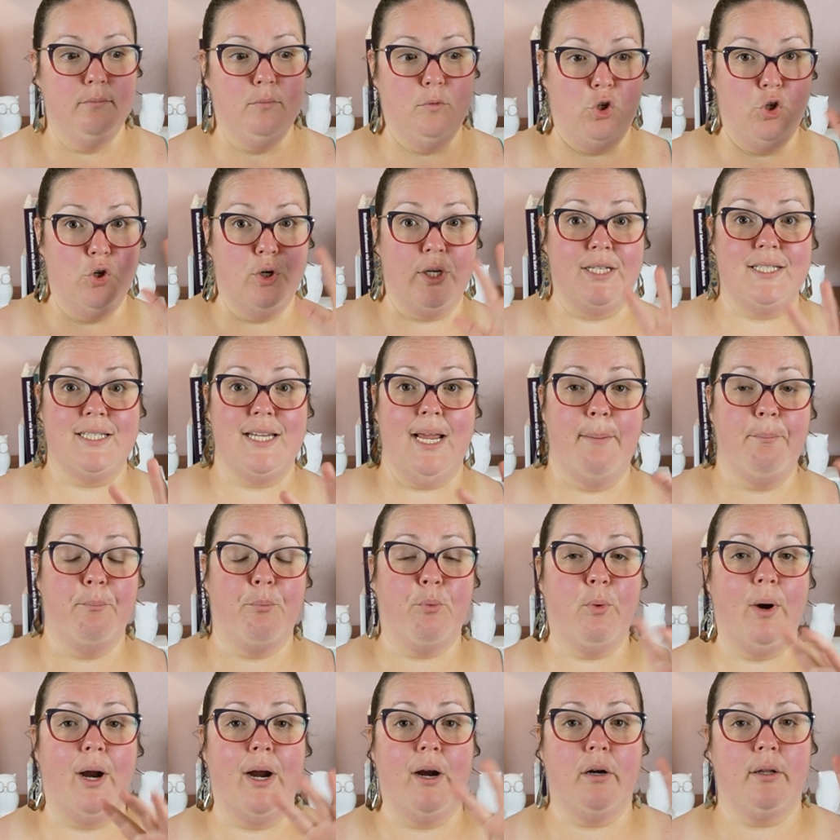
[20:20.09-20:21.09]
you can
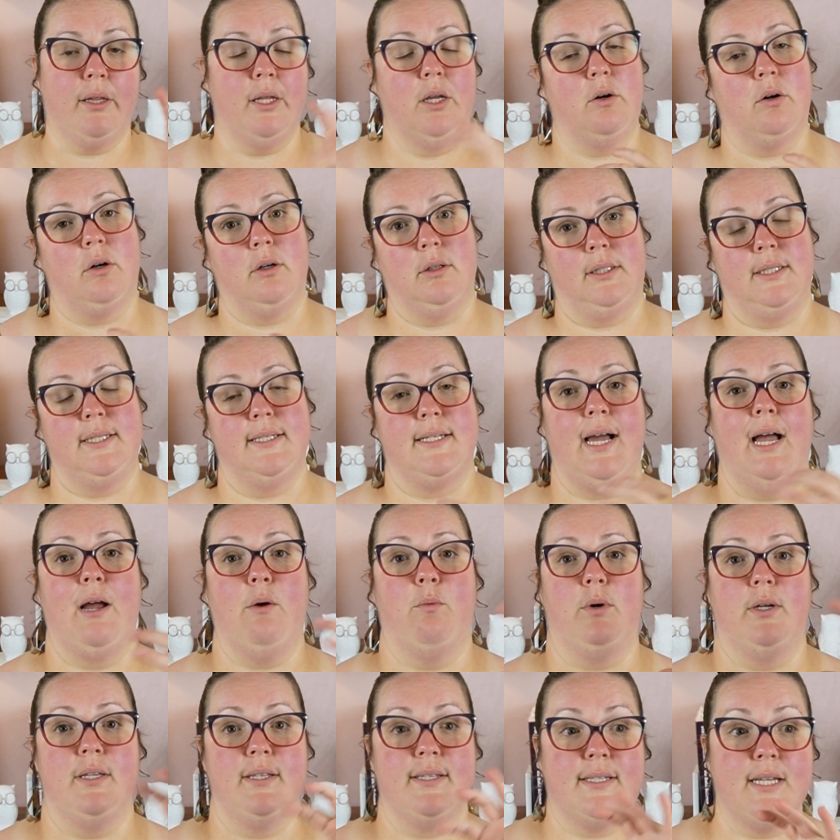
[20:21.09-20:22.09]
temporarily, or at least I
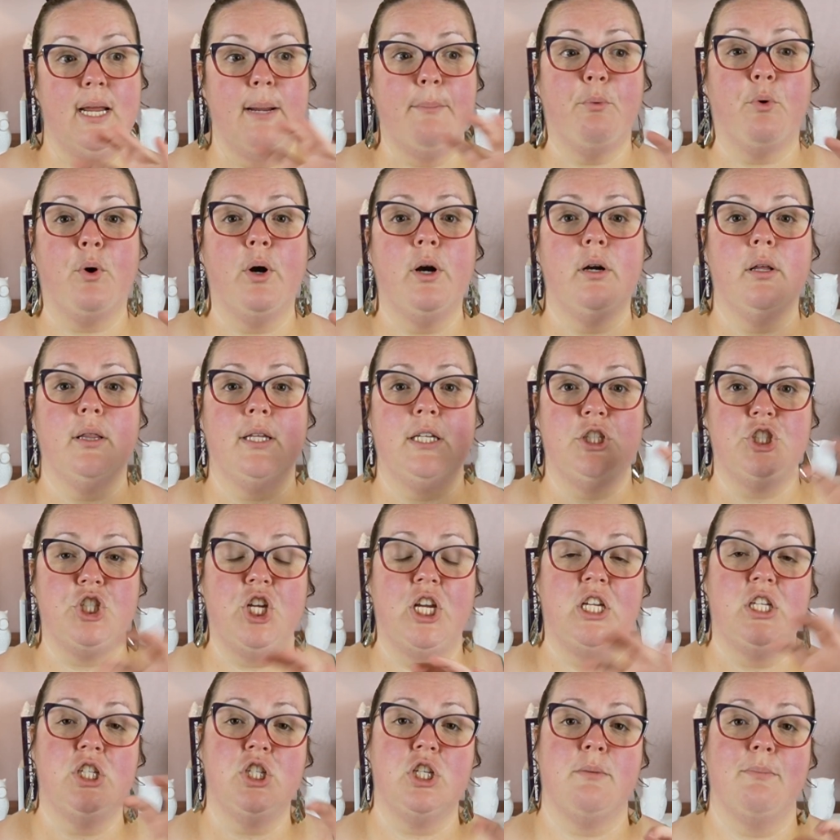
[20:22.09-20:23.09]
was, temporarily
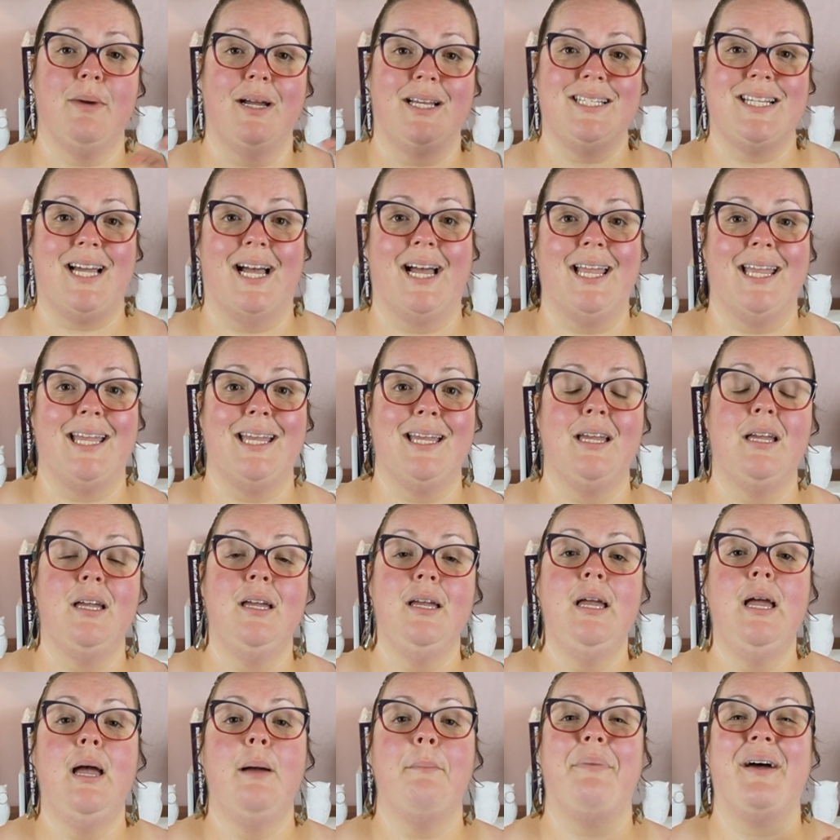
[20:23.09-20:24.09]
changing my diet,
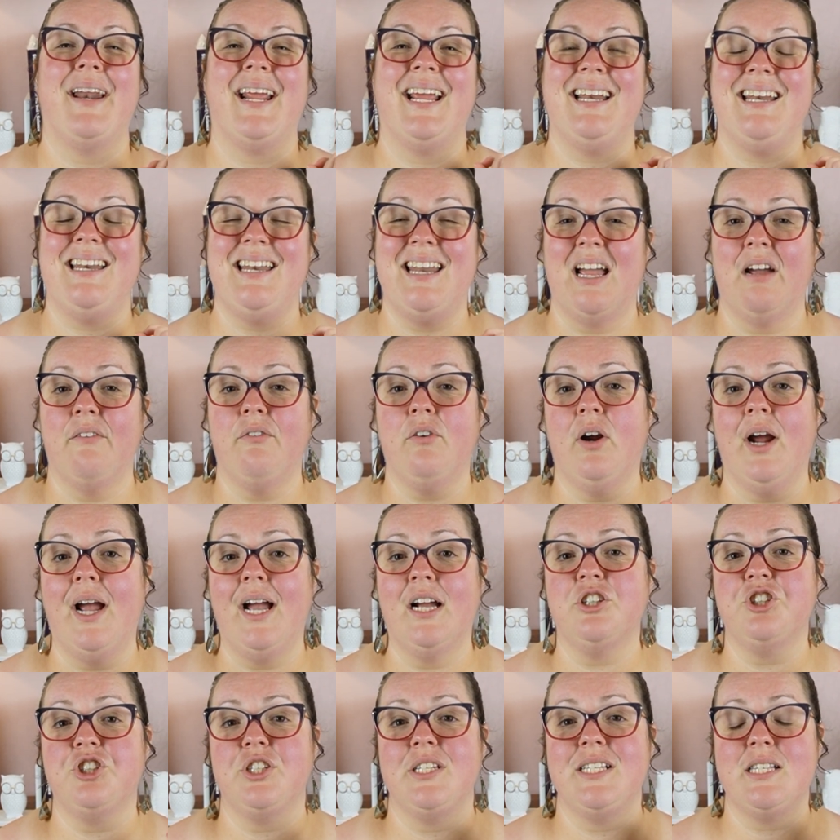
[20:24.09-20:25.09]
but I never
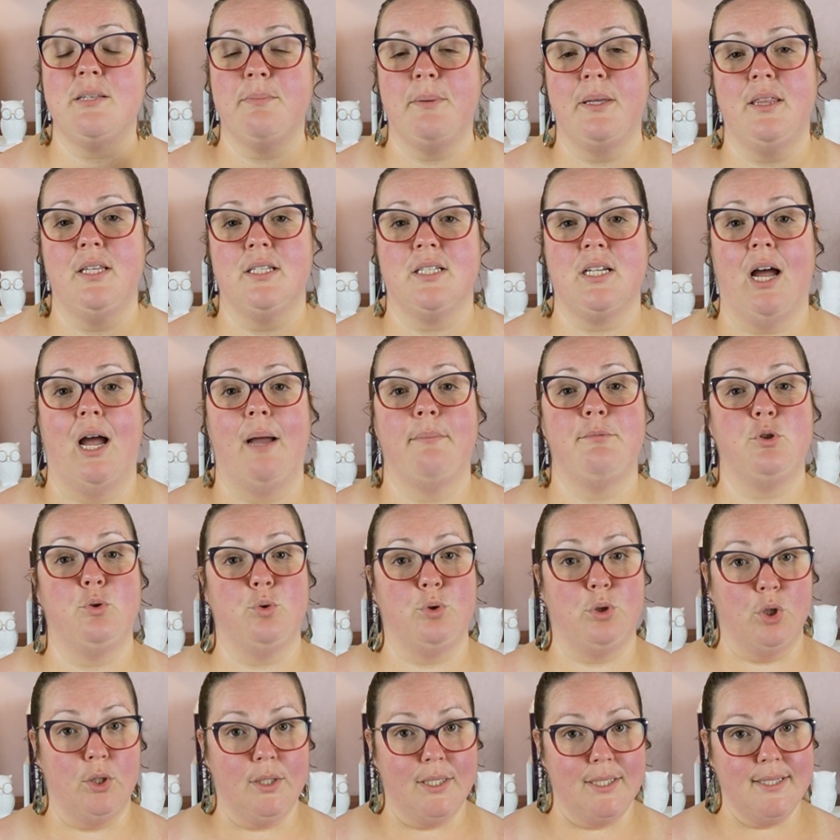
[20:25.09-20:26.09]
actually spent the time to
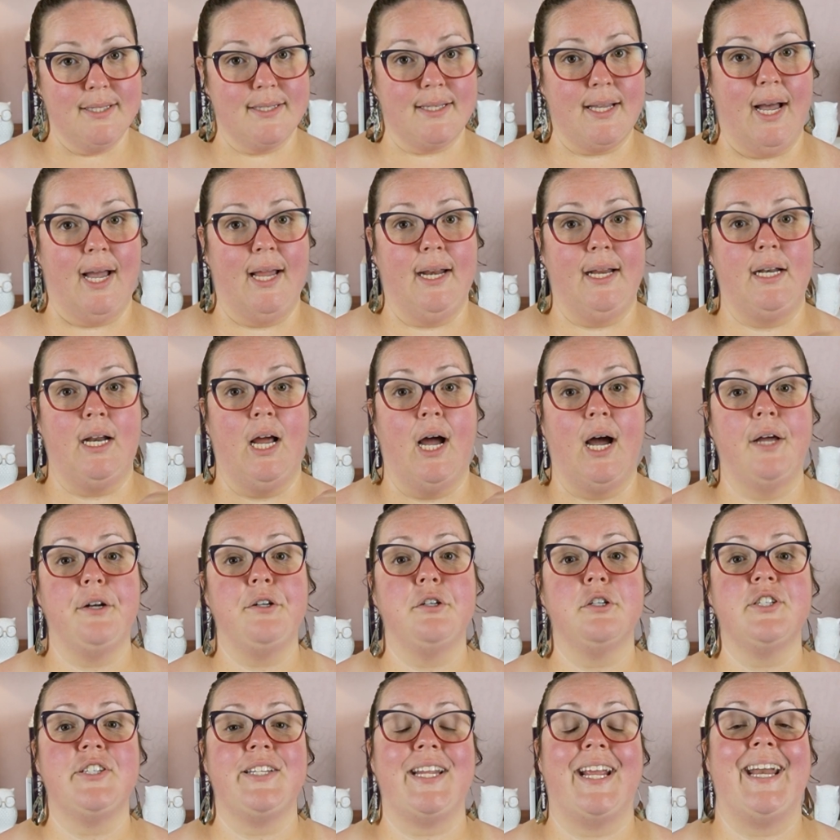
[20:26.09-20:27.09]
look inside and
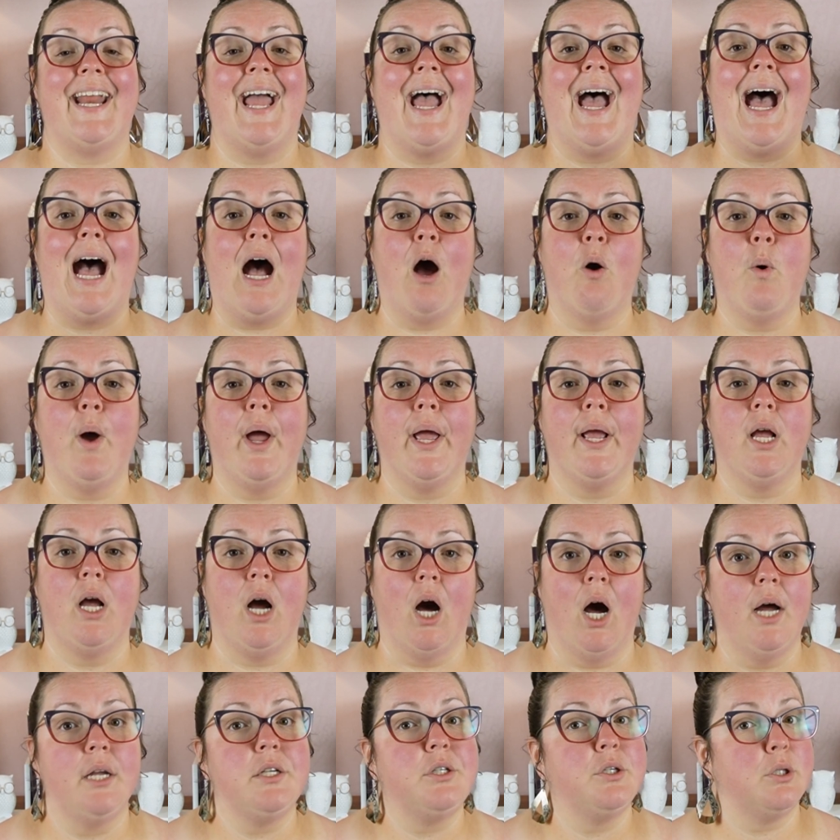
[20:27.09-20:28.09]
understand how I
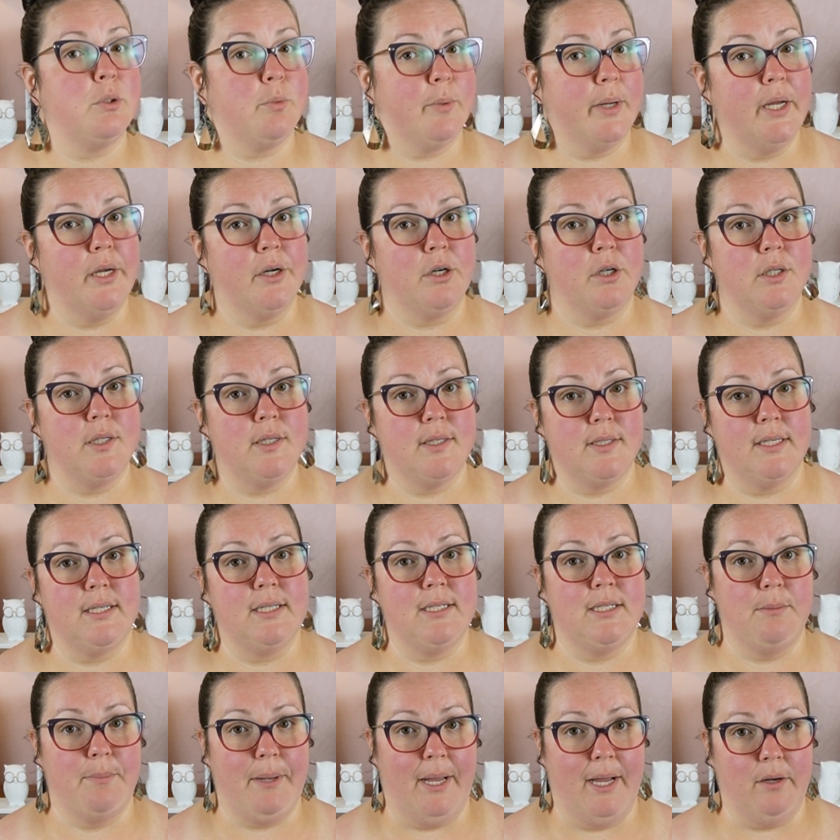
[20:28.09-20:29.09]
got to
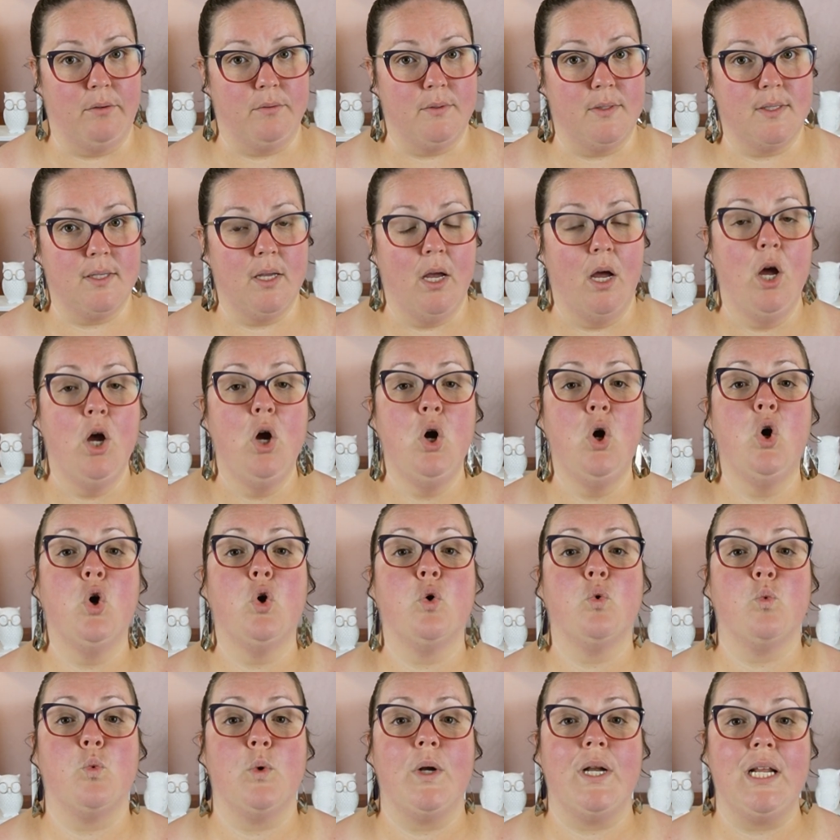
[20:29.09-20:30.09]
360 pounds.
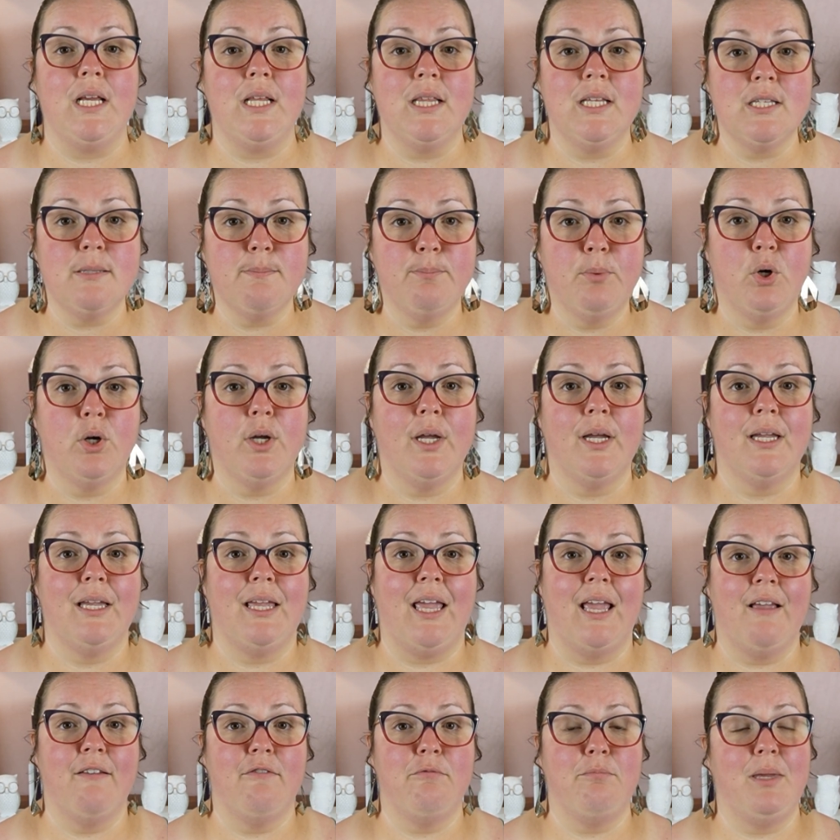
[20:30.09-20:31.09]
Reading this book
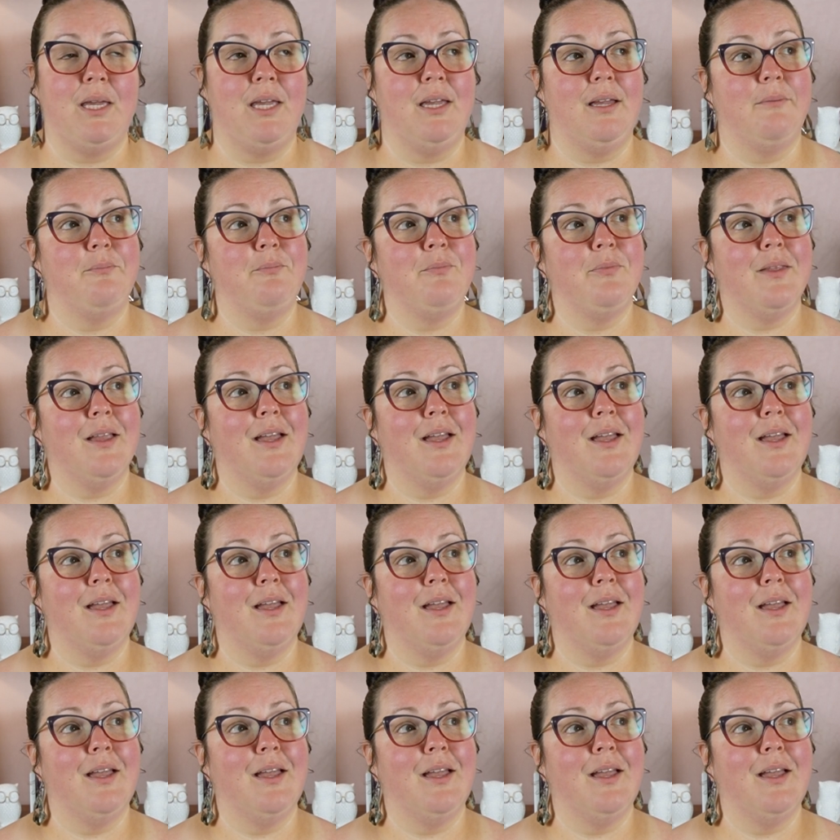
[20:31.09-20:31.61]
gave me